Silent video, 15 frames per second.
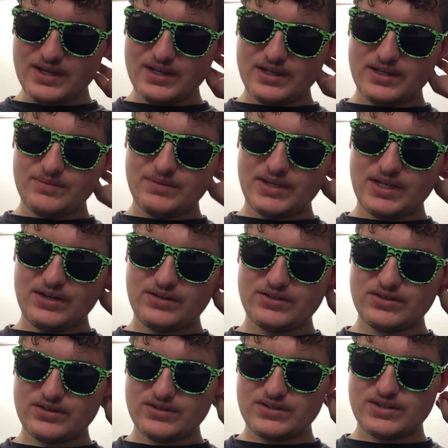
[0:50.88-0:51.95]
um,
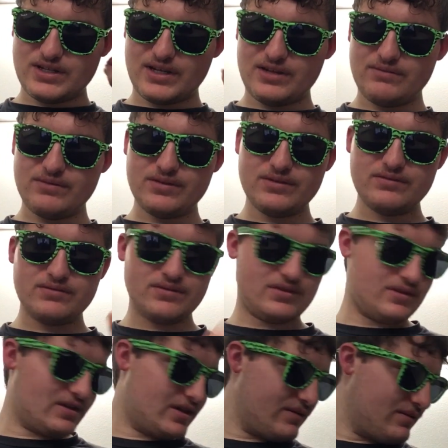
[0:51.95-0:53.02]
characters i really
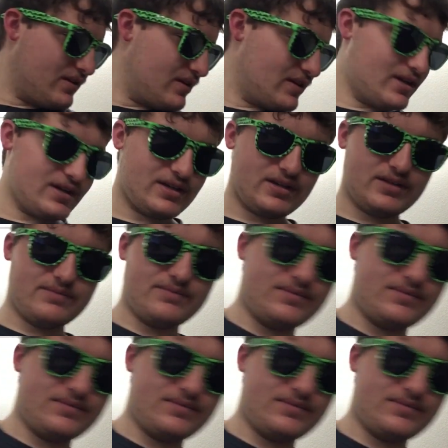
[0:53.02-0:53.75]
i really like a